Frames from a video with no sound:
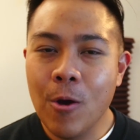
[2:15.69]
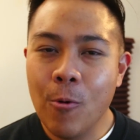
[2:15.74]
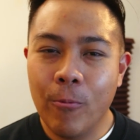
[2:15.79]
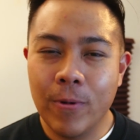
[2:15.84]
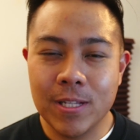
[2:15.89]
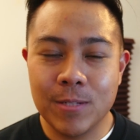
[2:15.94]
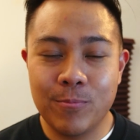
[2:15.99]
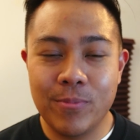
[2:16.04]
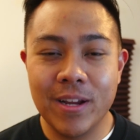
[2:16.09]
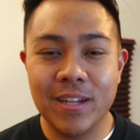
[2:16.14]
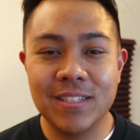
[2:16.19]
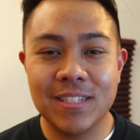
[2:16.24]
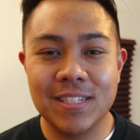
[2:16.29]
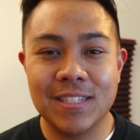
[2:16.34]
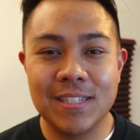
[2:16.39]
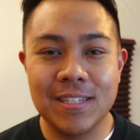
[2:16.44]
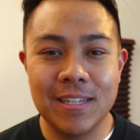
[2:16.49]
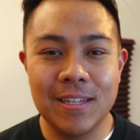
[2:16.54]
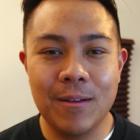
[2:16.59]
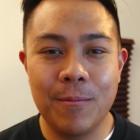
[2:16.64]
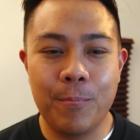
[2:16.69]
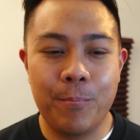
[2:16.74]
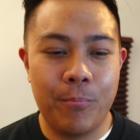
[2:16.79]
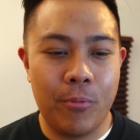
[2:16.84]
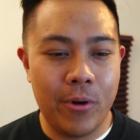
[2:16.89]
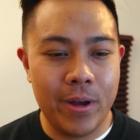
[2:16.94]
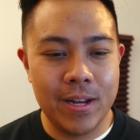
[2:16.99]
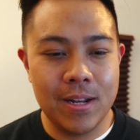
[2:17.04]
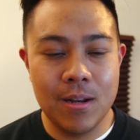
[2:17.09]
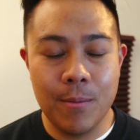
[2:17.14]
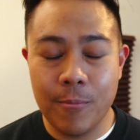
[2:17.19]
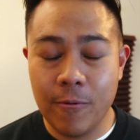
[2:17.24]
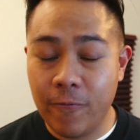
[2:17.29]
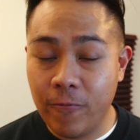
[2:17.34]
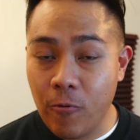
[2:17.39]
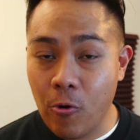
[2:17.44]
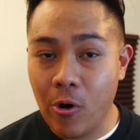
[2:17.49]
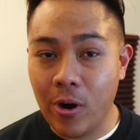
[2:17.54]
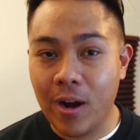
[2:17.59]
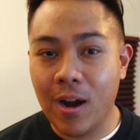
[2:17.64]
Which brings us to point number
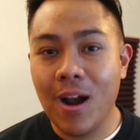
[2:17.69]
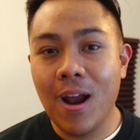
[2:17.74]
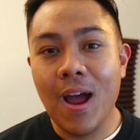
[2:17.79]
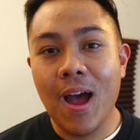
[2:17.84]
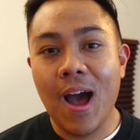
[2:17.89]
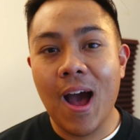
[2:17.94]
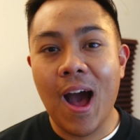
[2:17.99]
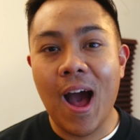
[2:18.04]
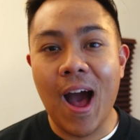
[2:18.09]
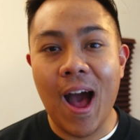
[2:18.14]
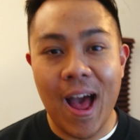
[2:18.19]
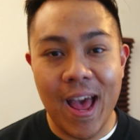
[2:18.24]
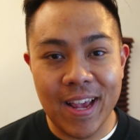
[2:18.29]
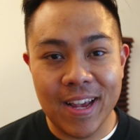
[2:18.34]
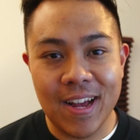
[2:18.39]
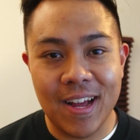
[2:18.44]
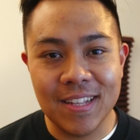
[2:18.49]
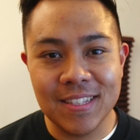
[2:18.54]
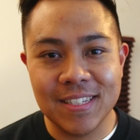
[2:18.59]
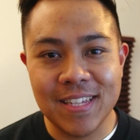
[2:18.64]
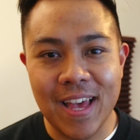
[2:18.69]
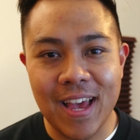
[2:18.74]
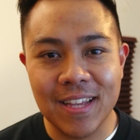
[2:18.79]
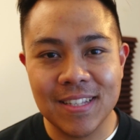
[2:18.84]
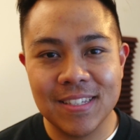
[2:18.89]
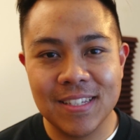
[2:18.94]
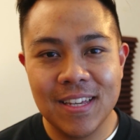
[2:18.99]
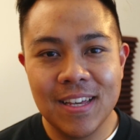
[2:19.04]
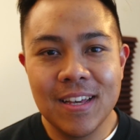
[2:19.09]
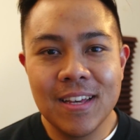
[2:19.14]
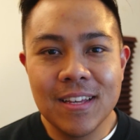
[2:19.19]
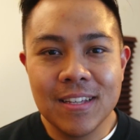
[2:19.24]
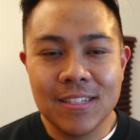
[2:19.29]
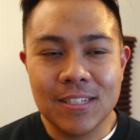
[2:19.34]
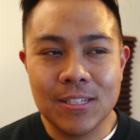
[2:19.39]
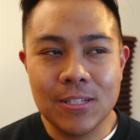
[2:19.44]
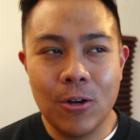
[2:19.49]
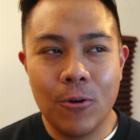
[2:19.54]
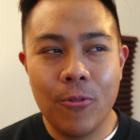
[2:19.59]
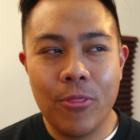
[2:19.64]
4, eye contact.
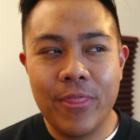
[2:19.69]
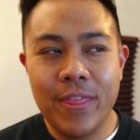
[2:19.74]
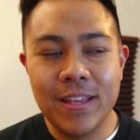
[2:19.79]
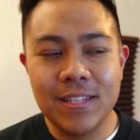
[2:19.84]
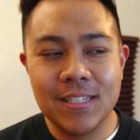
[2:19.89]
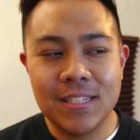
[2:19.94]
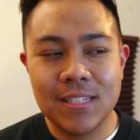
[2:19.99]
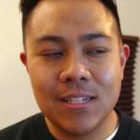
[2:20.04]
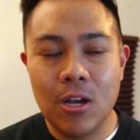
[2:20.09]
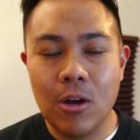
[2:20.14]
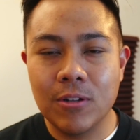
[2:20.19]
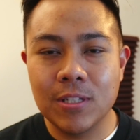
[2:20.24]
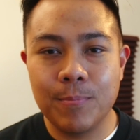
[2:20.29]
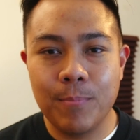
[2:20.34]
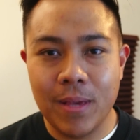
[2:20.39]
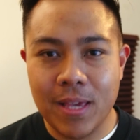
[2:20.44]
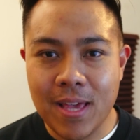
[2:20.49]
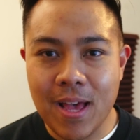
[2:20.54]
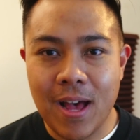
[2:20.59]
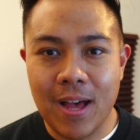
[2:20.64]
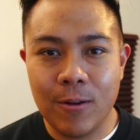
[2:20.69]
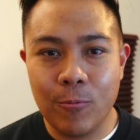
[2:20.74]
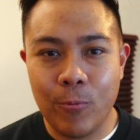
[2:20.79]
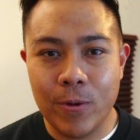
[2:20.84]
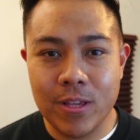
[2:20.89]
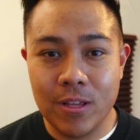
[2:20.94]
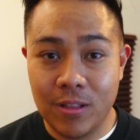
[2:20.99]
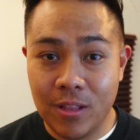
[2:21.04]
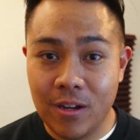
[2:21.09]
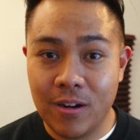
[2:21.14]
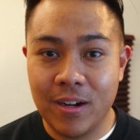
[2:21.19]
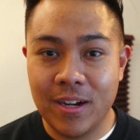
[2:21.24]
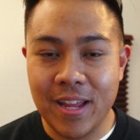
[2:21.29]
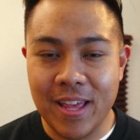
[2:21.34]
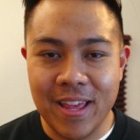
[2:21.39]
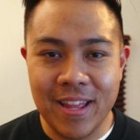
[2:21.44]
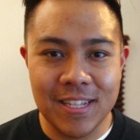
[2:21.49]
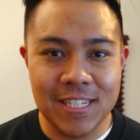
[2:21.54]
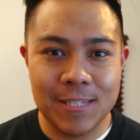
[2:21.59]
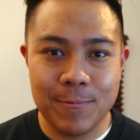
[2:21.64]
So this goes beyond what you learned
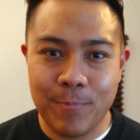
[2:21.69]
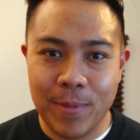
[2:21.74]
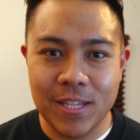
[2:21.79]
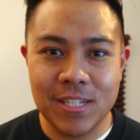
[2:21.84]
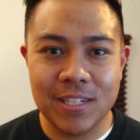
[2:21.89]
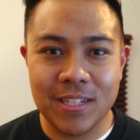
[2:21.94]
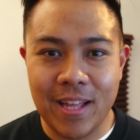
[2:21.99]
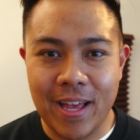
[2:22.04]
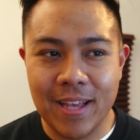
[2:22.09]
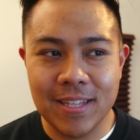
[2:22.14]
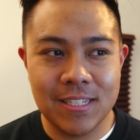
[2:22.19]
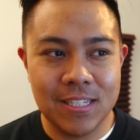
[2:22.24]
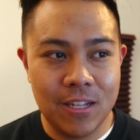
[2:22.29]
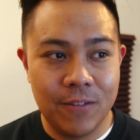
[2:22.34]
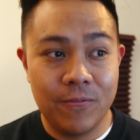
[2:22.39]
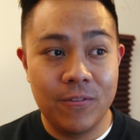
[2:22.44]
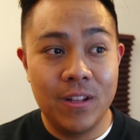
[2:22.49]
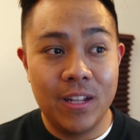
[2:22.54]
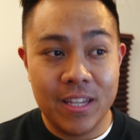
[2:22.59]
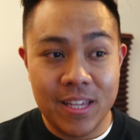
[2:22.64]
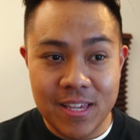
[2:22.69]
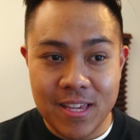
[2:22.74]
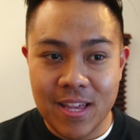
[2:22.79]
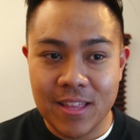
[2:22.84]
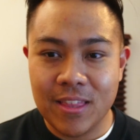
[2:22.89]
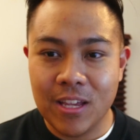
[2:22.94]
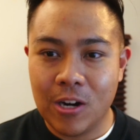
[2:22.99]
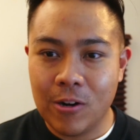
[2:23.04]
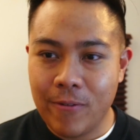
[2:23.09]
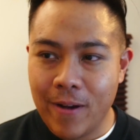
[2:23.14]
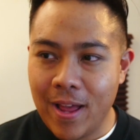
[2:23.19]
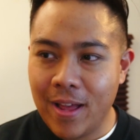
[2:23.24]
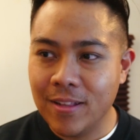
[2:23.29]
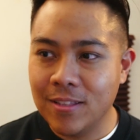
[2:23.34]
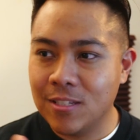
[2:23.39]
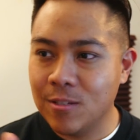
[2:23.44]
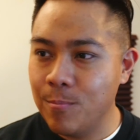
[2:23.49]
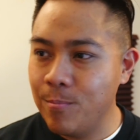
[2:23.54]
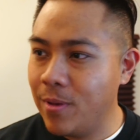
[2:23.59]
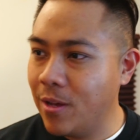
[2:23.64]
in speech class of looking at the crowd
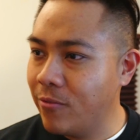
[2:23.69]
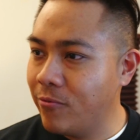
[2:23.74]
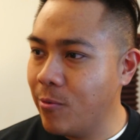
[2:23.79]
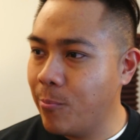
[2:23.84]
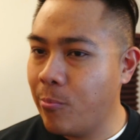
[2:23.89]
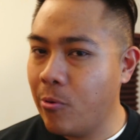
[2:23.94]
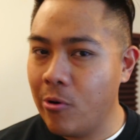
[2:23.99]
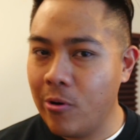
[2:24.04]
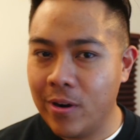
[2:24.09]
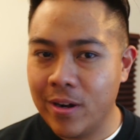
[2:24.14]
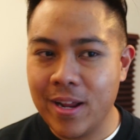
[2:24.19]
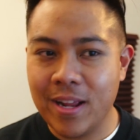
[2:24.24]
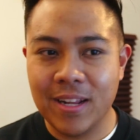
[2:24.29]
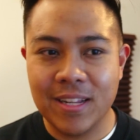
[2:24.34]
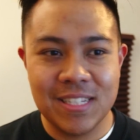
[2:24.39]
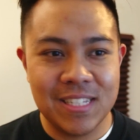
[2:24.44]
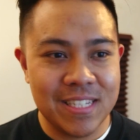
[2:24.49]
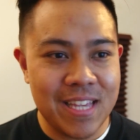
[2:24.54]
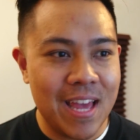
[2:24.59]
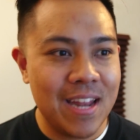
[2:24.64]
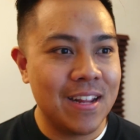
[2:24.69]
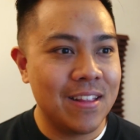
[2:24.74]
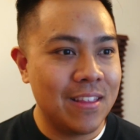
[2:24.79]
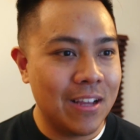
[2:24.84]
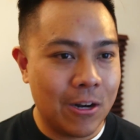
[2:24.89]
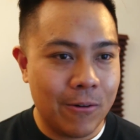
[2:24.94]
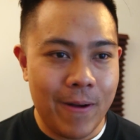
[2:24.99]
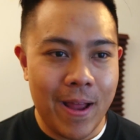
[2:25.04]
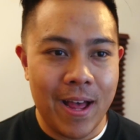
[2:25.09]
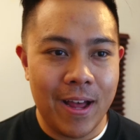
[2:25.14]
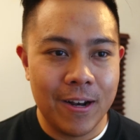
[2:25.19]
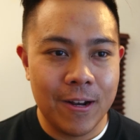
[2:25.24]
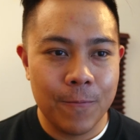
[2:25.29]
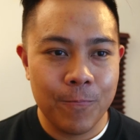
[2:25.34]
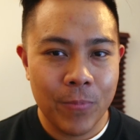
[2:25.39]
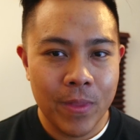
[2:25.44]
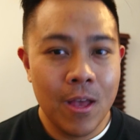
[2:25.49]
to build rapport and scanning the crowd.